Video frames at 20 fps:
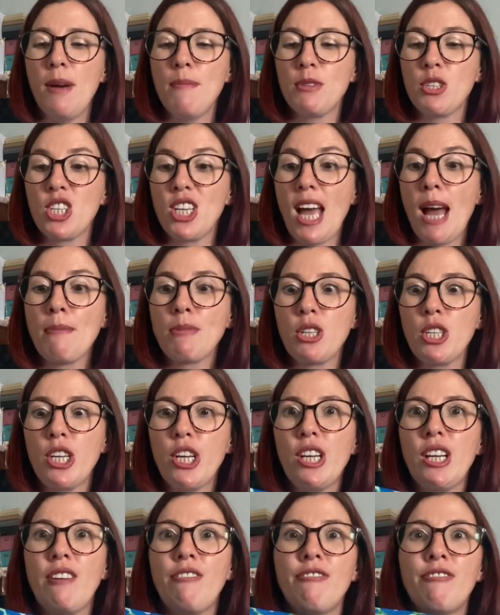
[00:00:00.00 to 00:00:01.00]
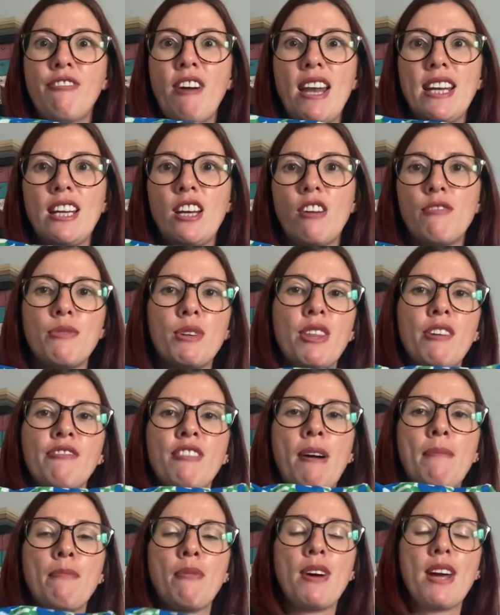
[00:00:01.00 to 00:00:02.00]
She absolutely fell in love with the
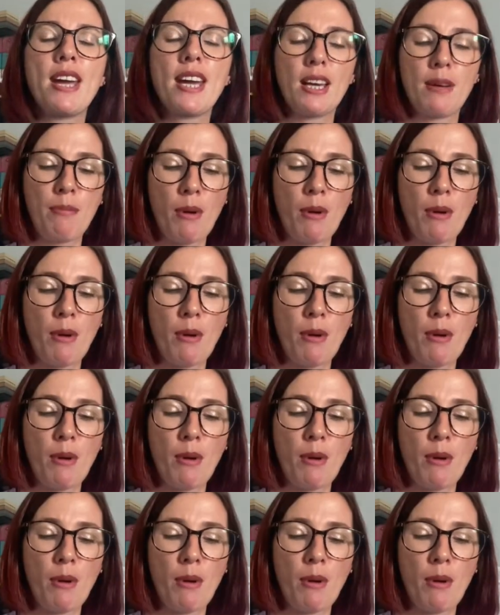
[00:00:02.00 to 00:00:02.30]
fabric,